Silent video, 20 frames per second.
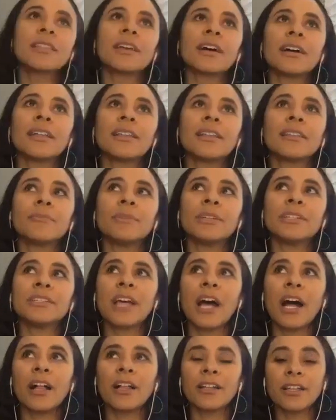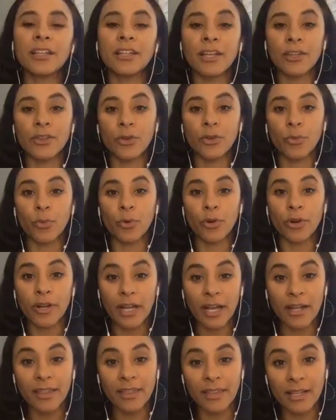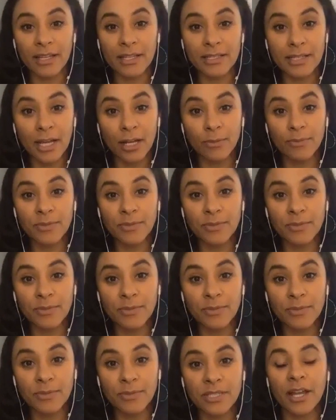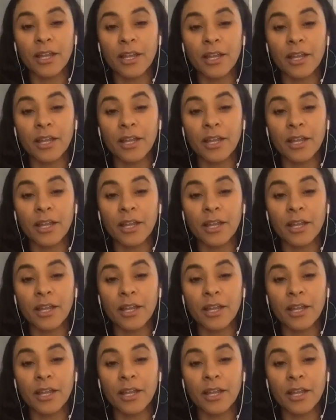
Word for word: say that the mentality and the work ethic has helped a lot